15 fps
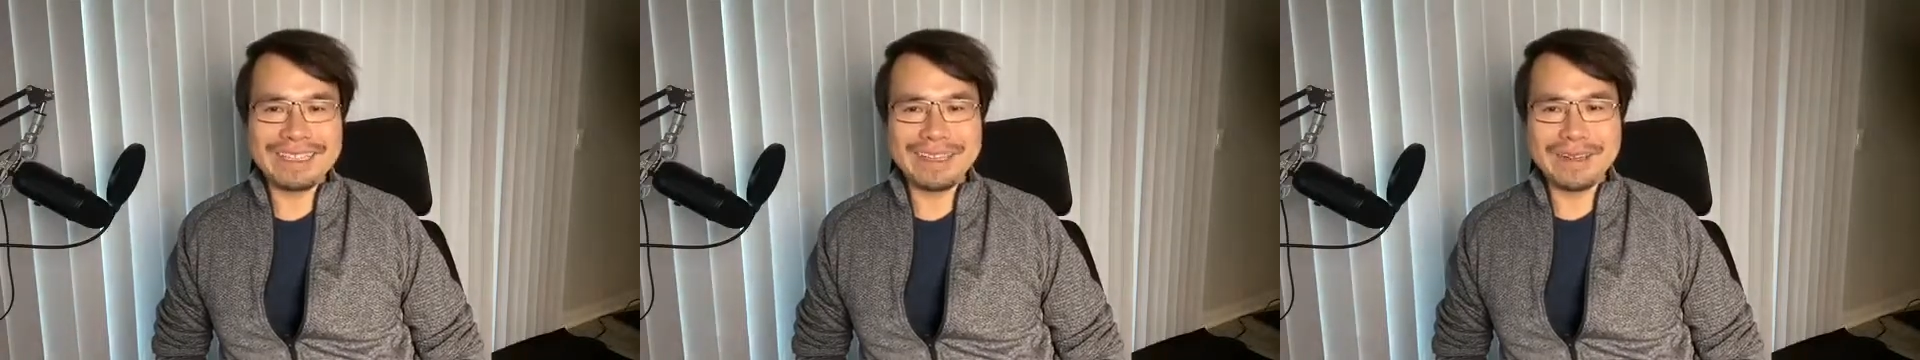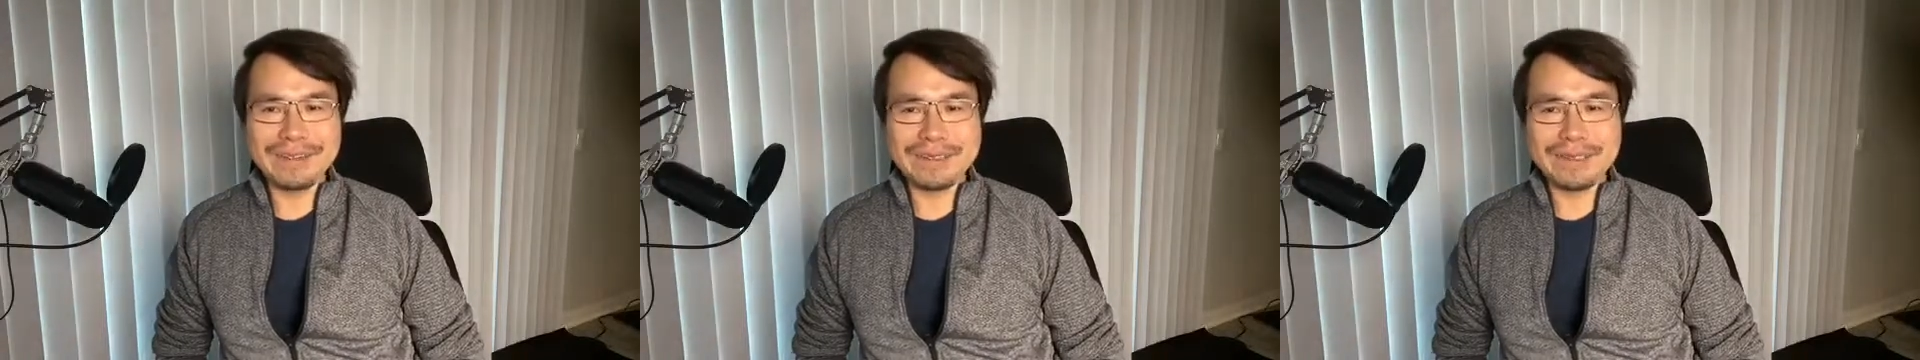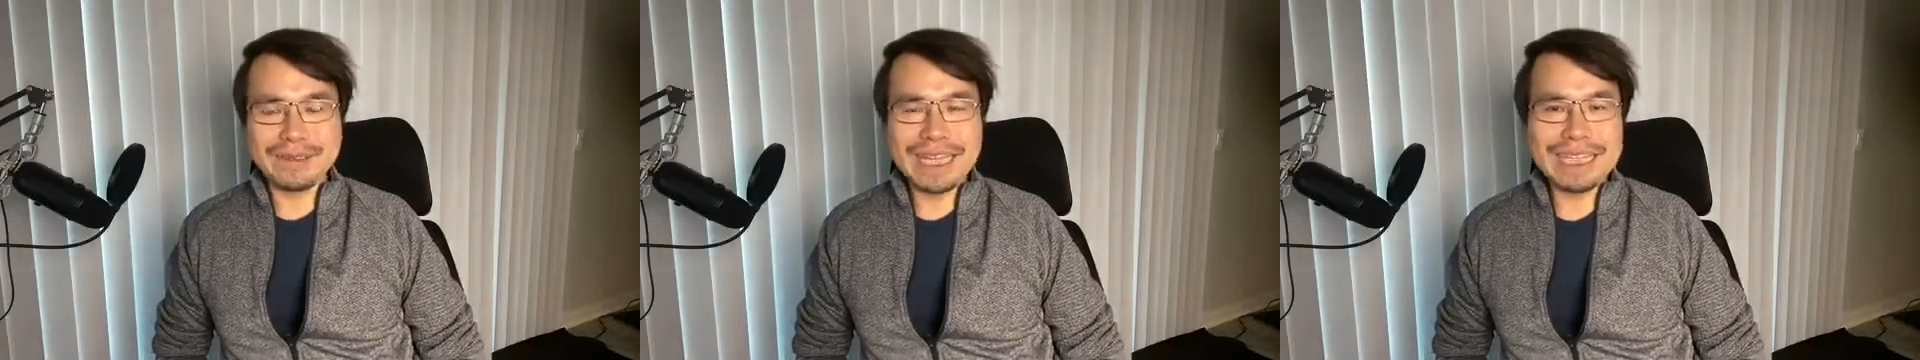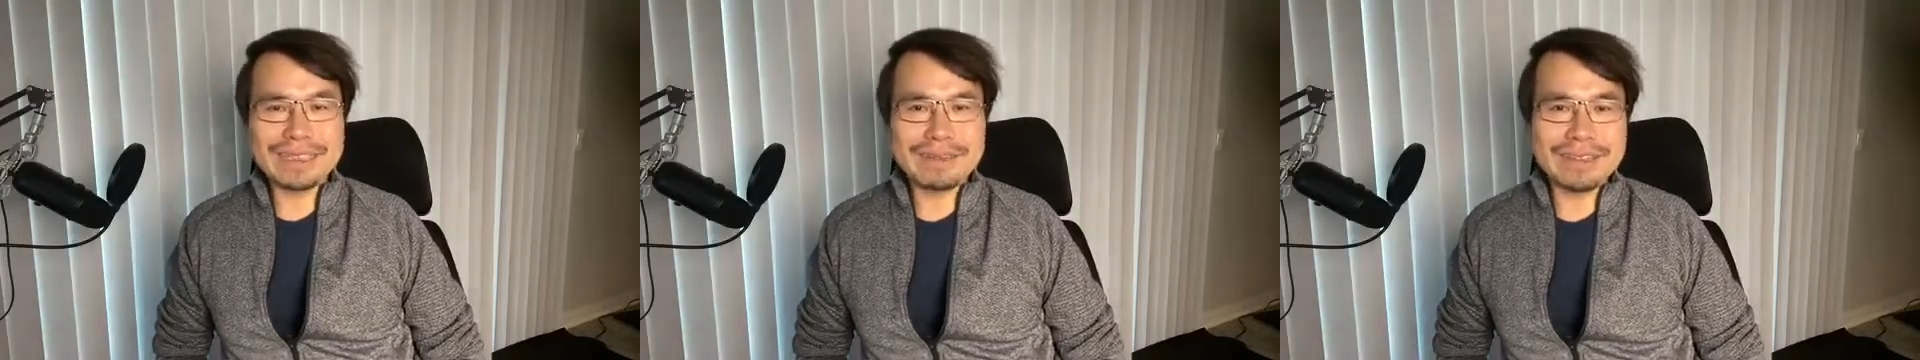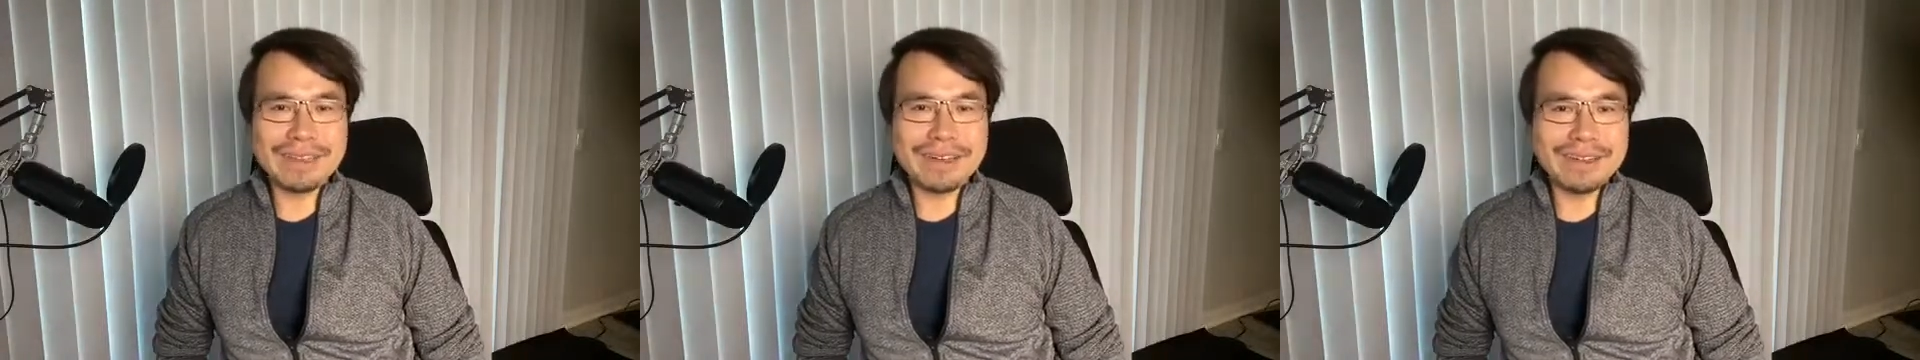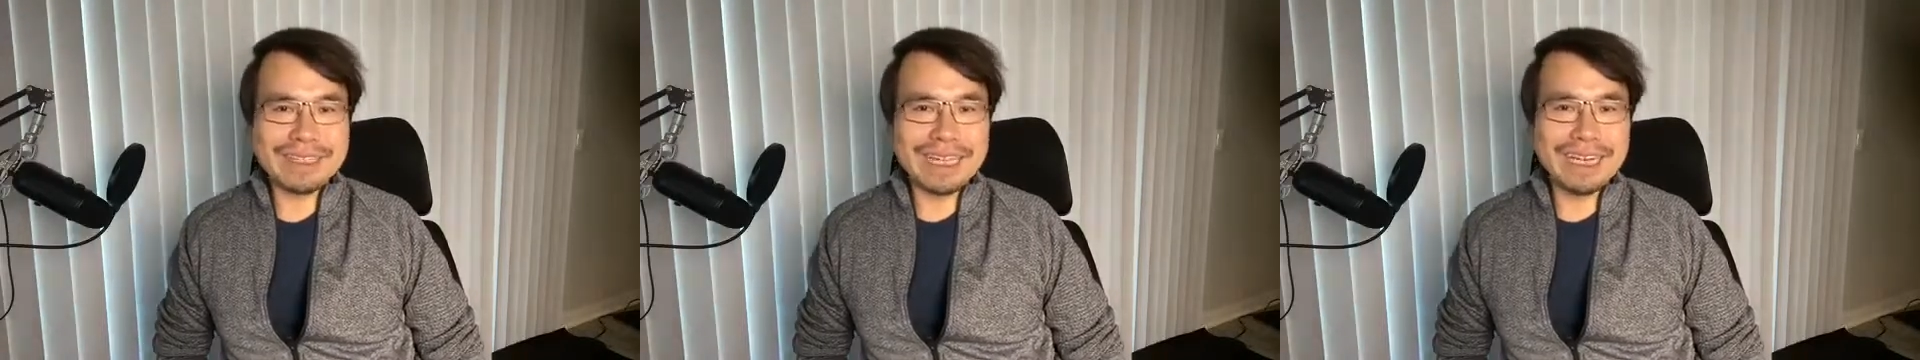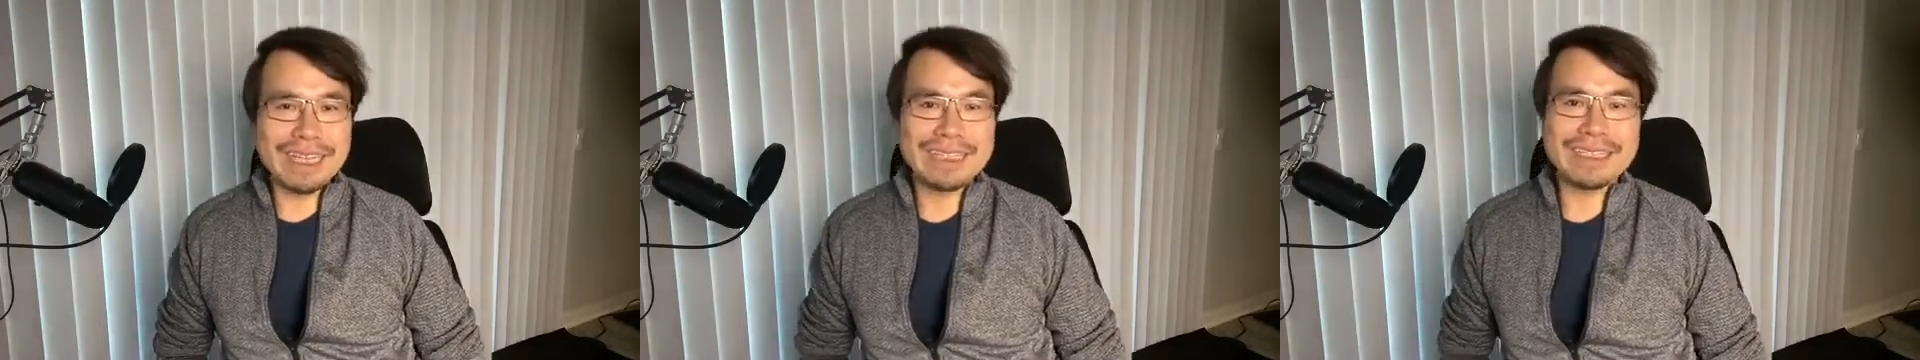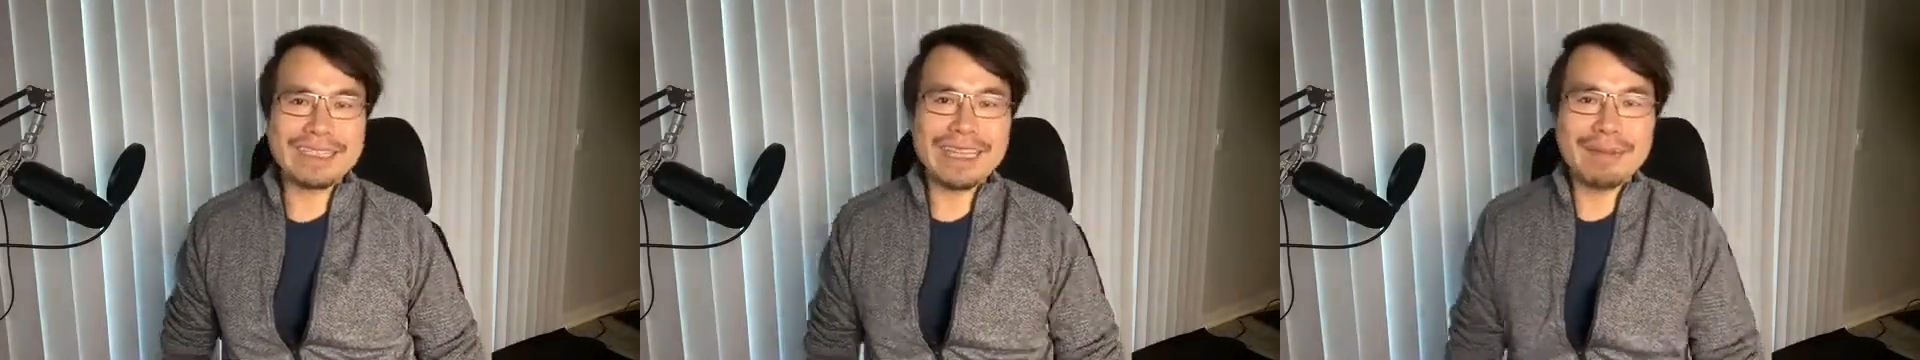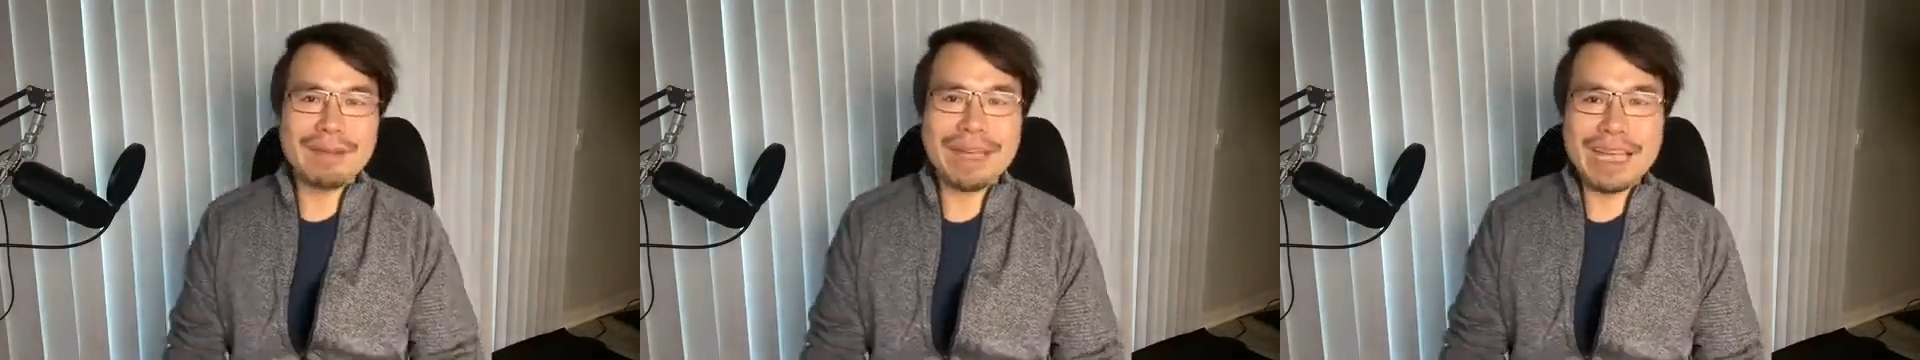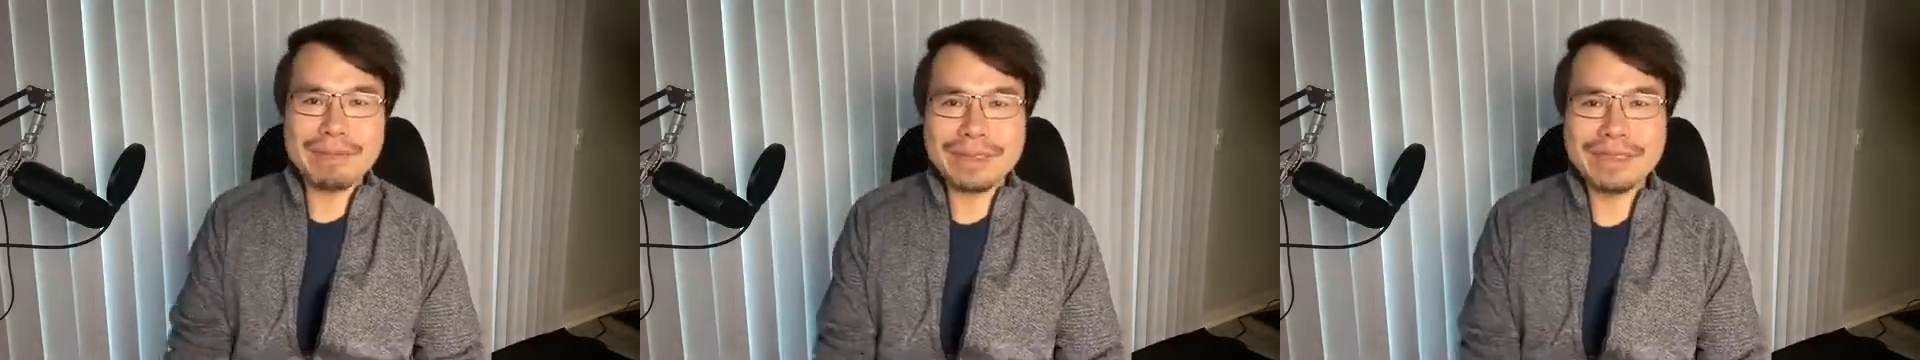So that
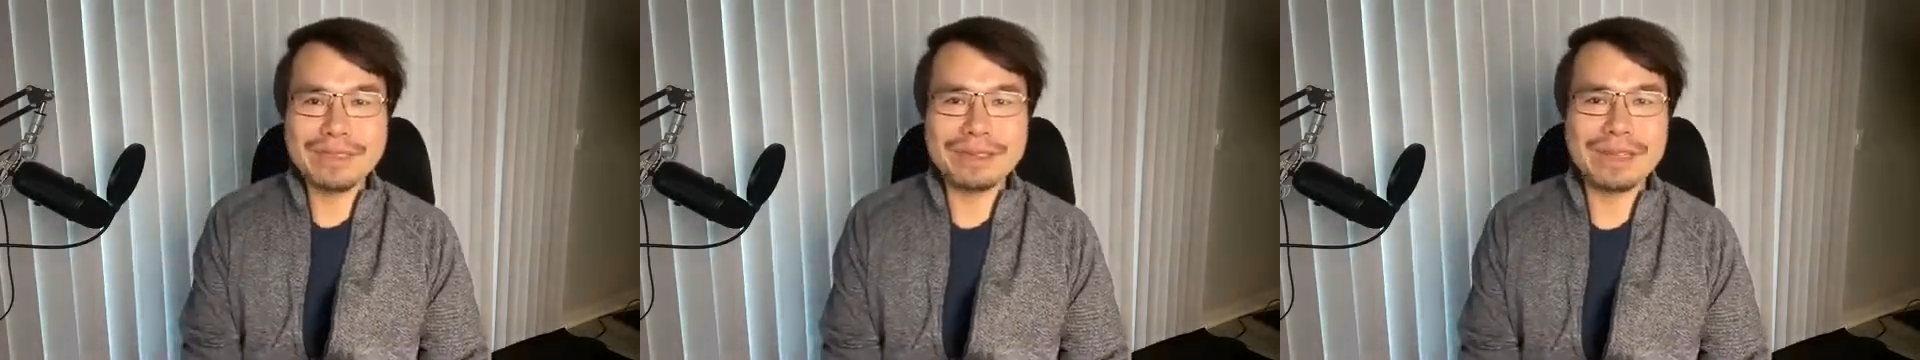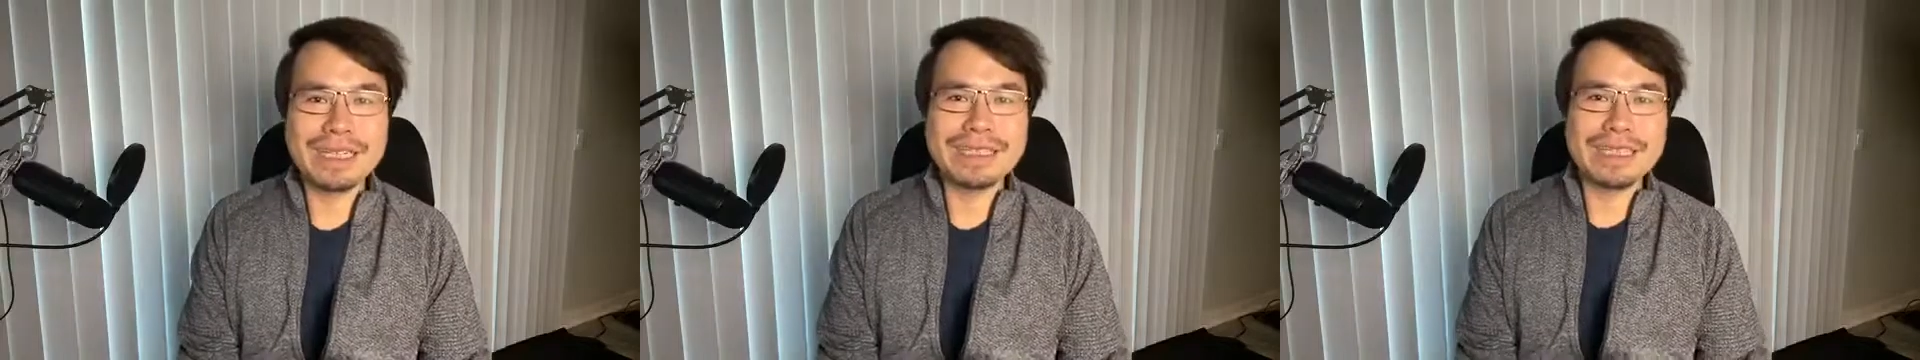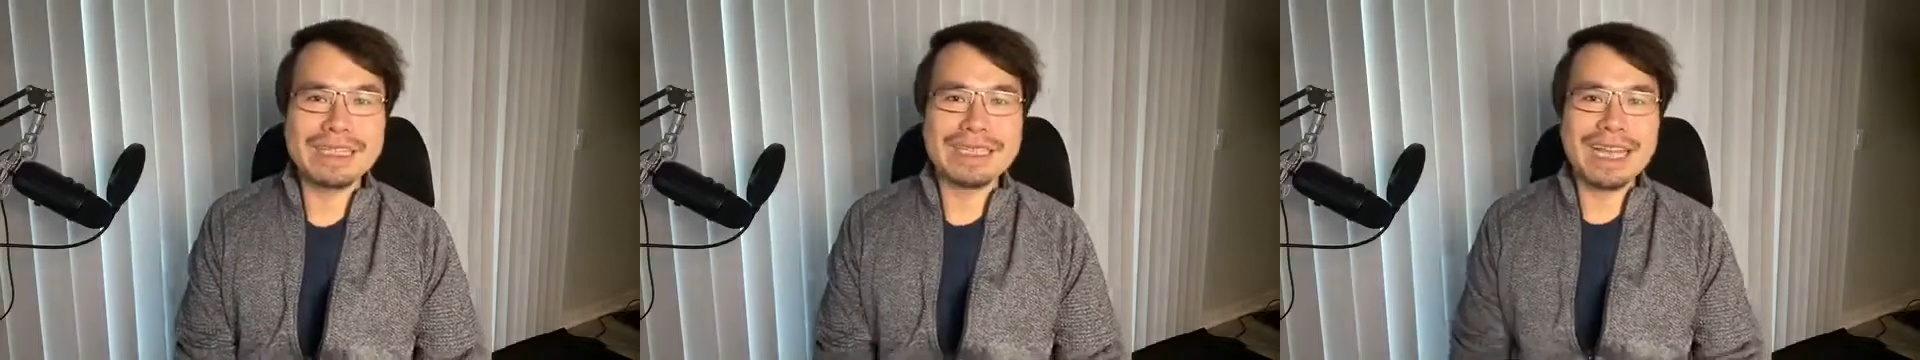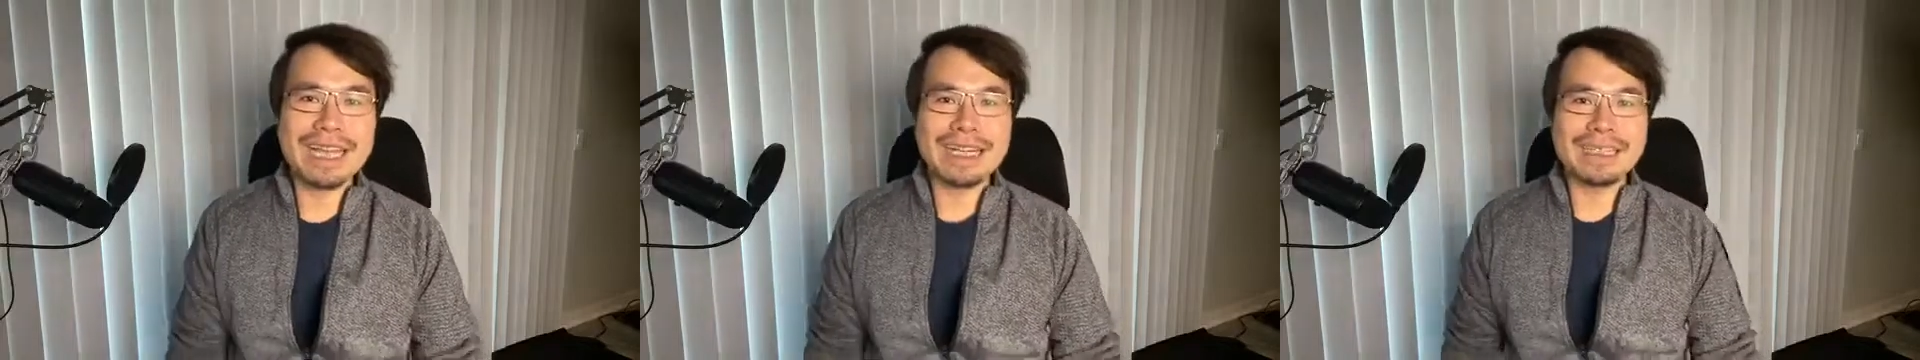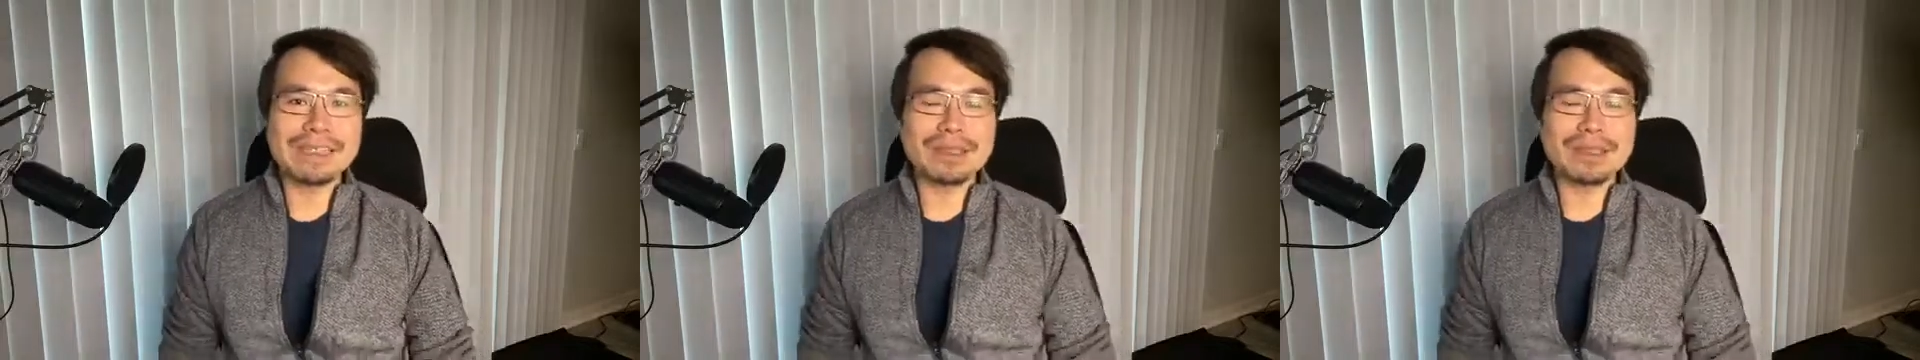happened to us exactly.